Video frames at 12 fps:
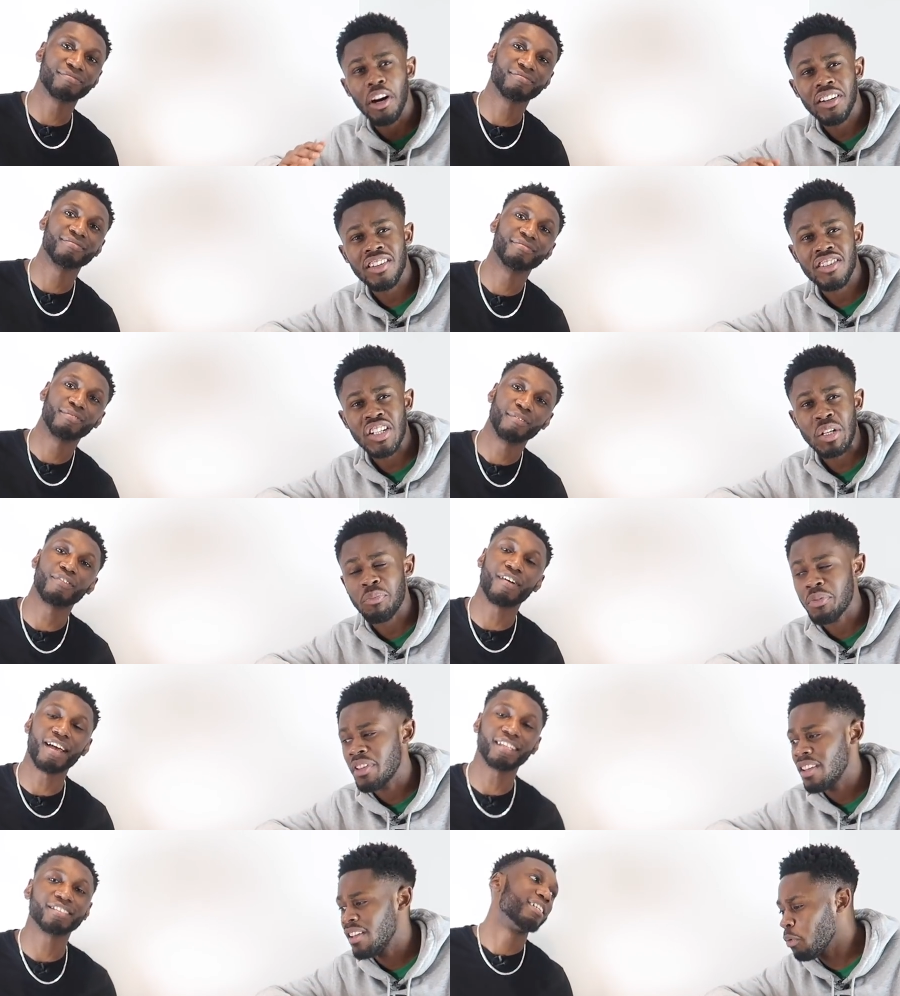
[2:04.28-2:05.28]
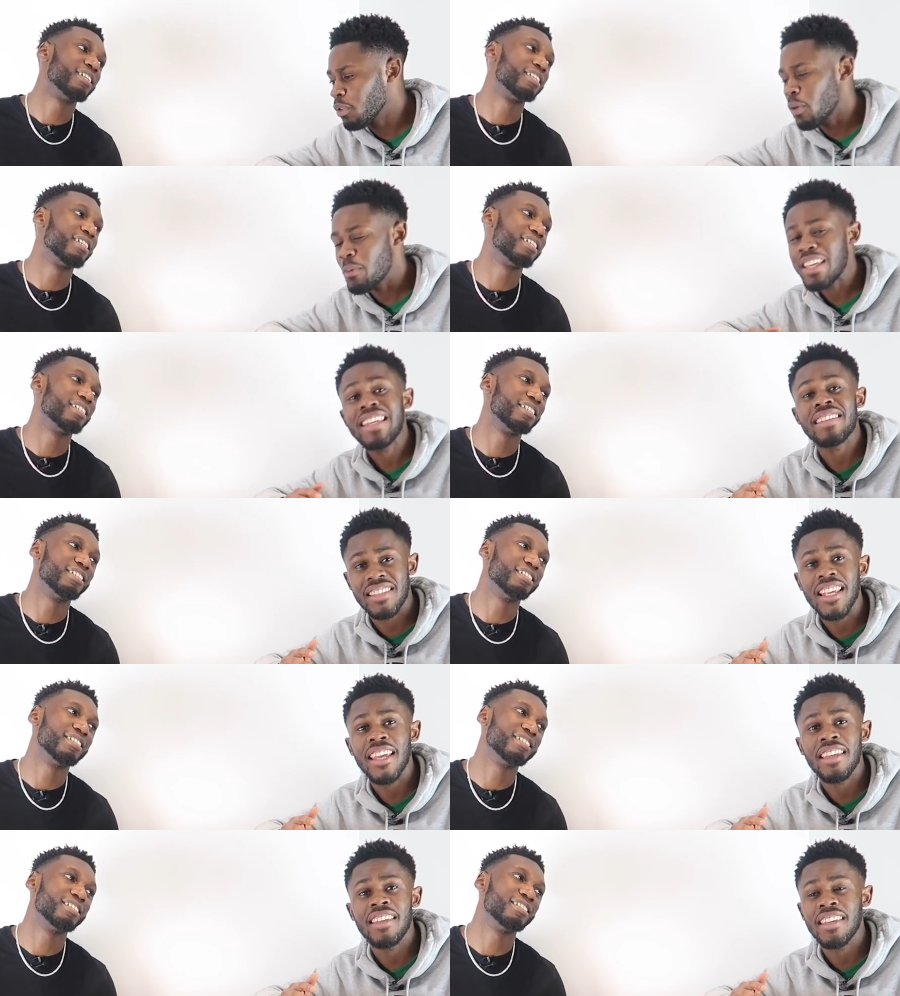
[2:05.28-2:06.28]
Speaker 1: partnership. Facts. All that we can
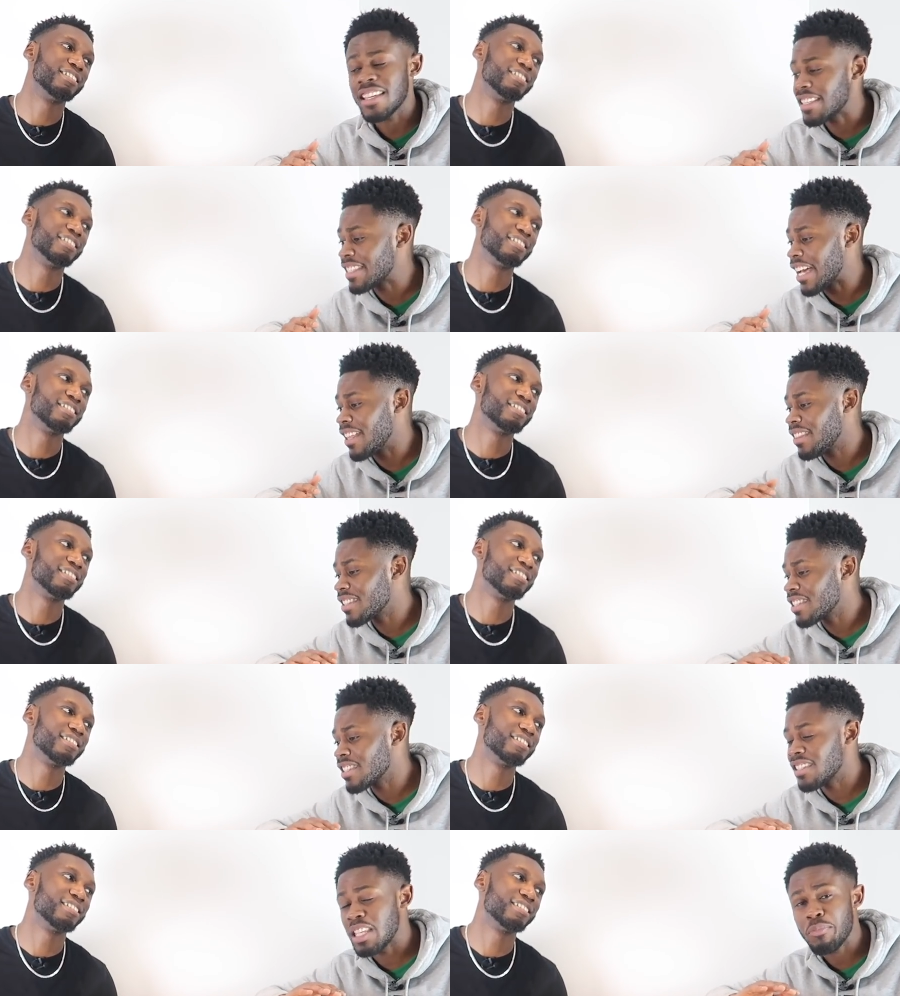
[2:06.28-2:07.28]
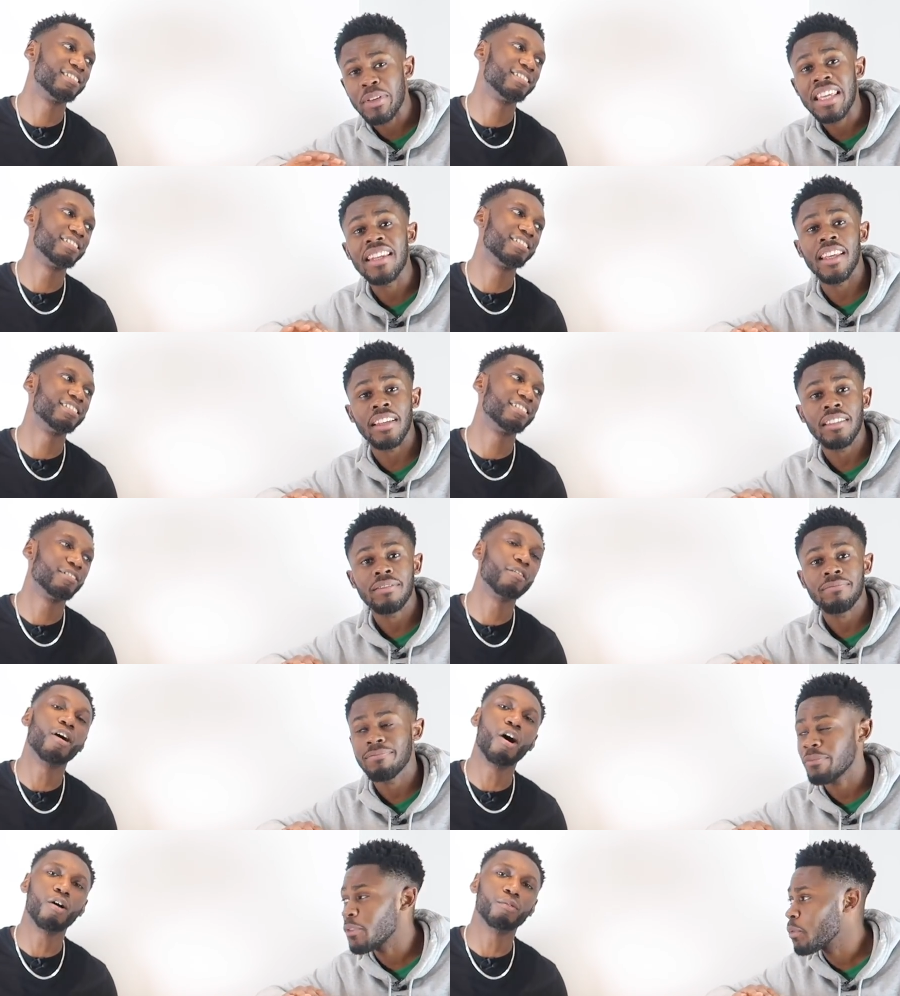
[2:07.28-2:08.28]
say is that this is the beginning.
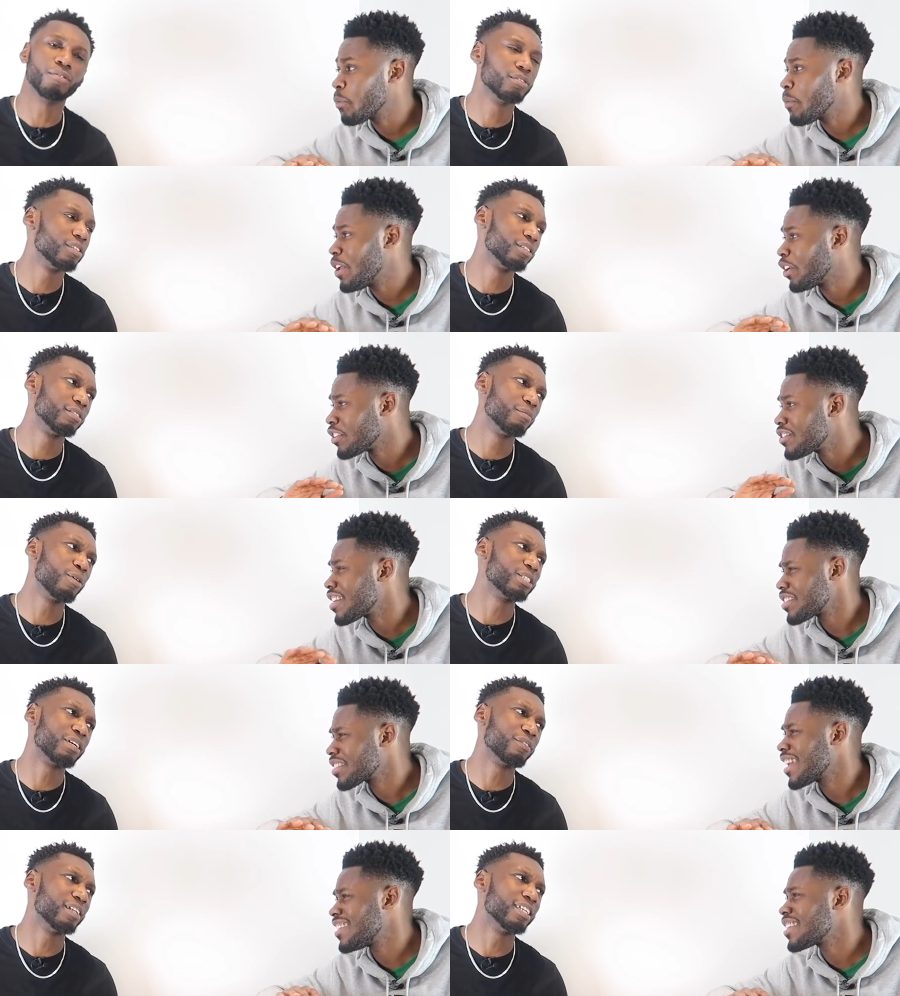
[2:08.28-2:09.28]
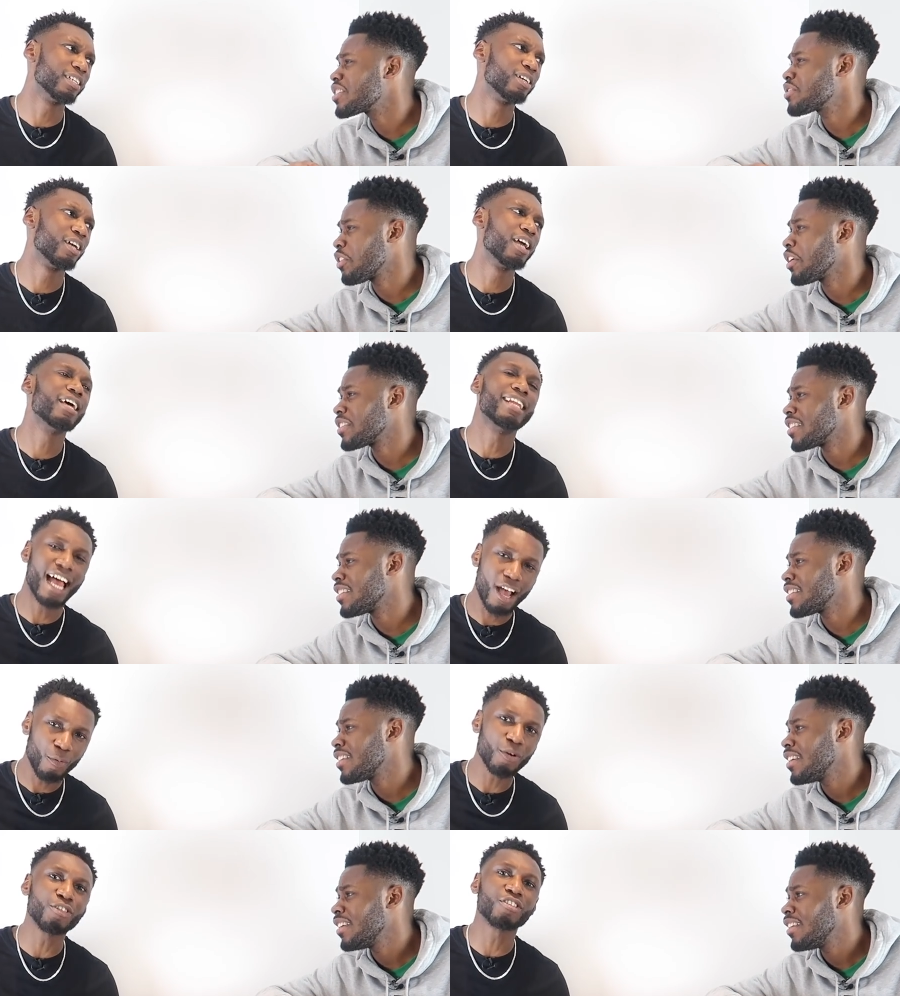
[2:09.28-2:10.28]
Oh, we are just getting started.
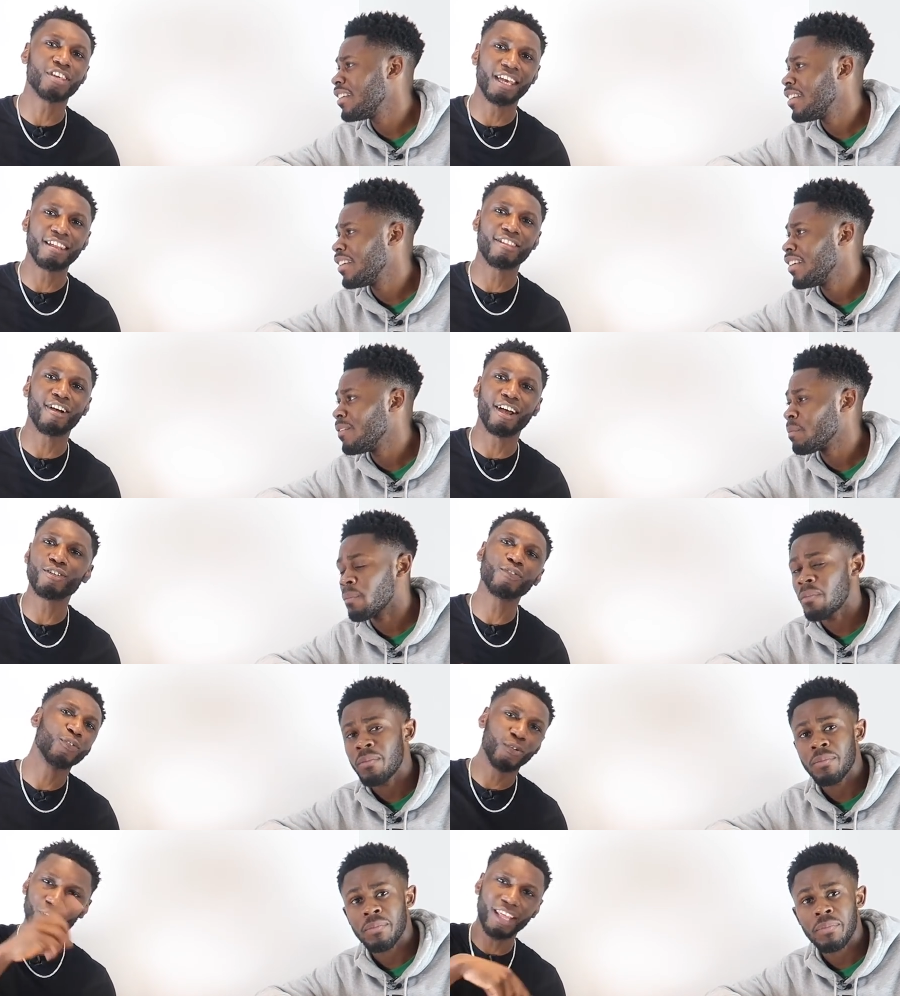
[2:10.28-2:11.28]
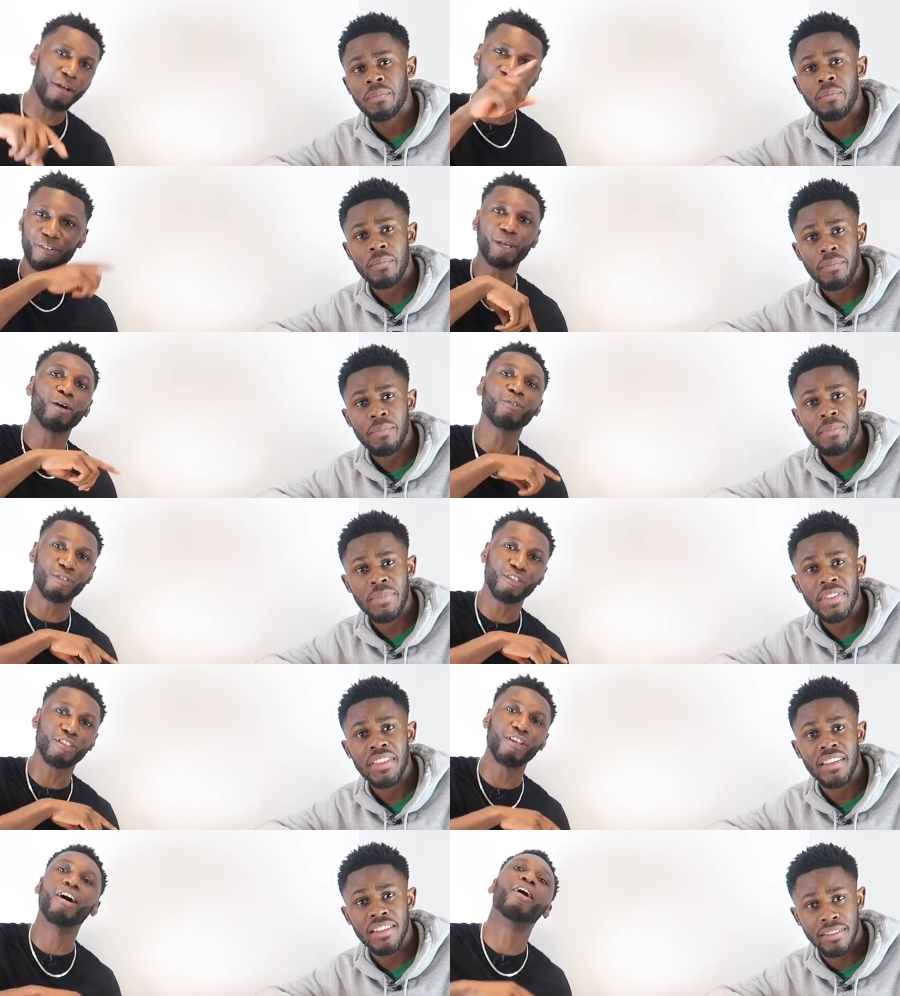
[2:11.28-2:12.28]
Now we're
Speaker 2: just getting started. You thought everything else was the
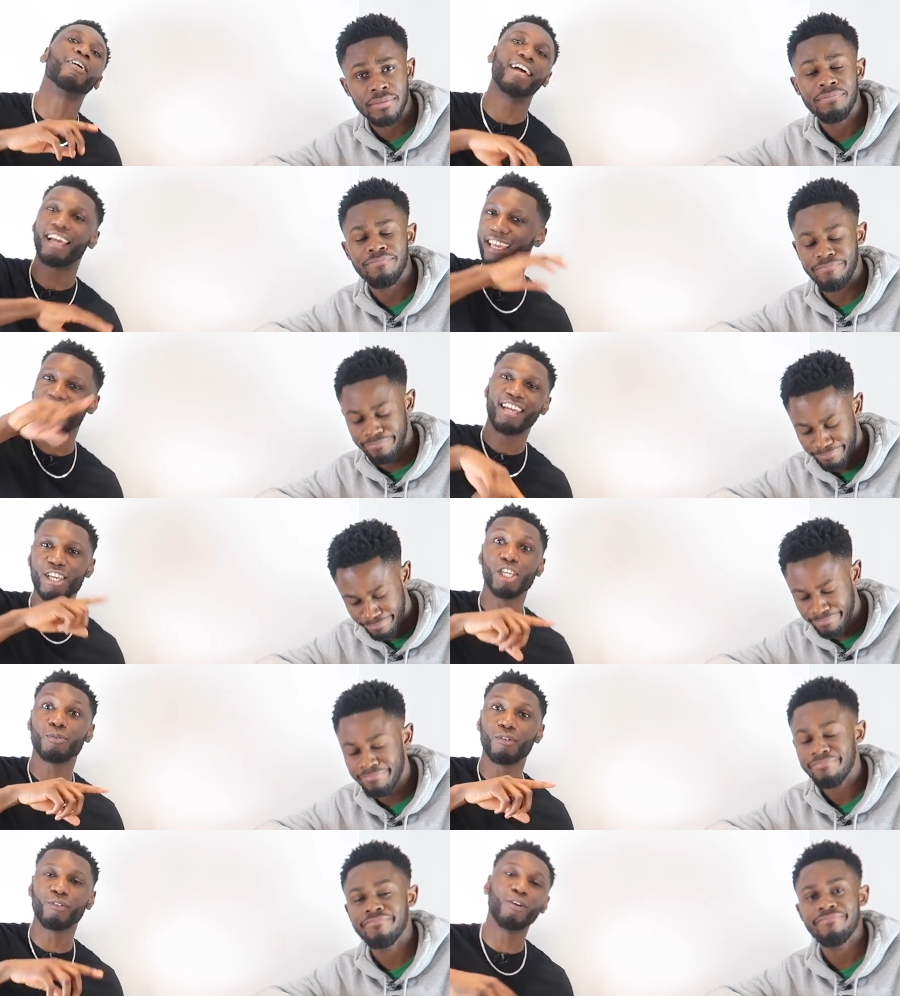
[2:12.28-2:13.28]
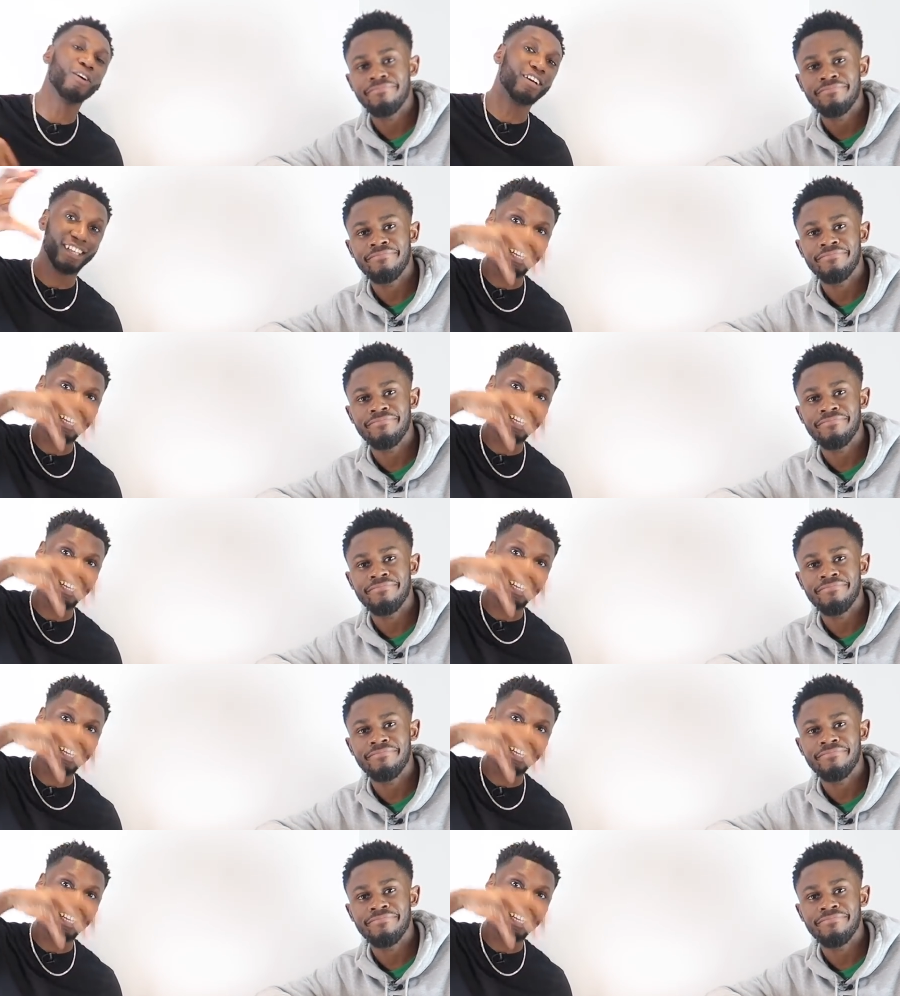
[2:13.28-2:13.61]
start. Okay, you were wrong.